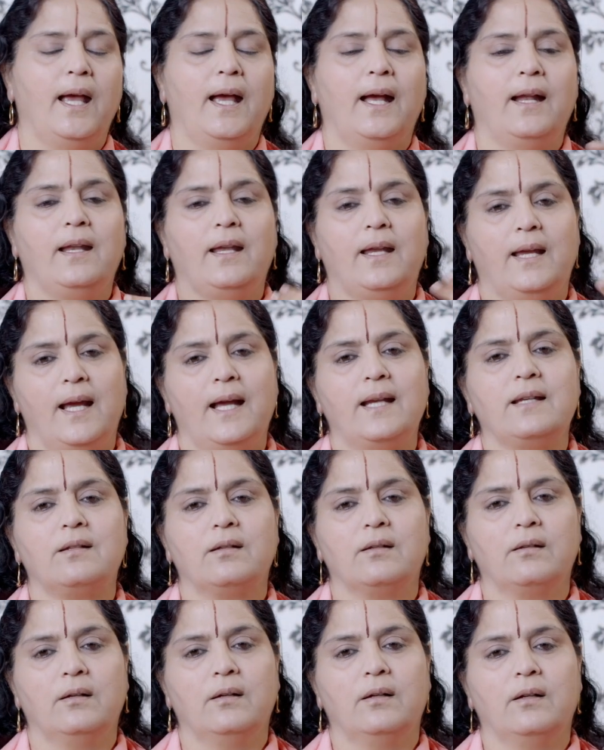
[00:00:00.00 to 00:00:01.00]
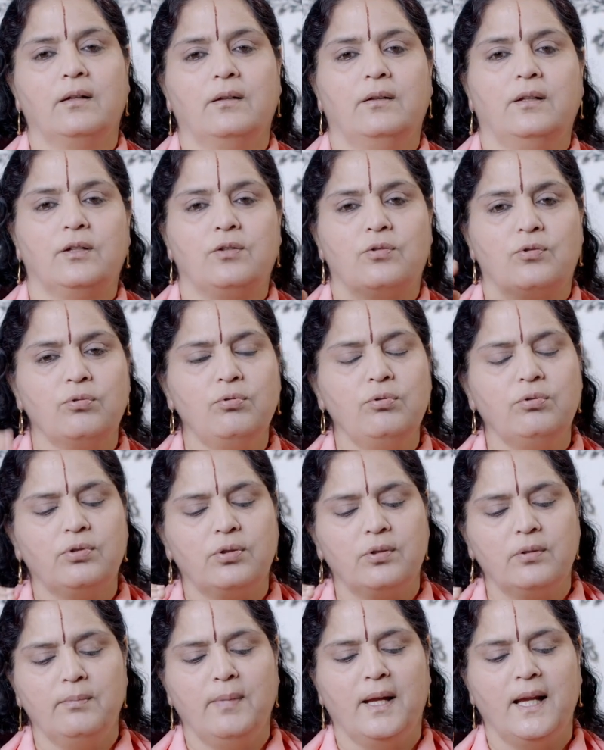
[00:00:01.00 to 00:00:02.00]
And yet the
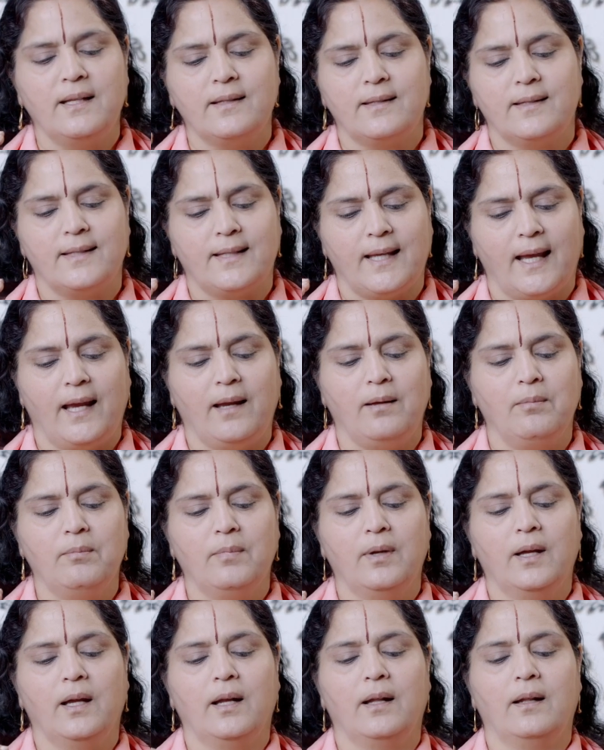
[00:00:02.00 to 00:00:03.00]
truth remains same,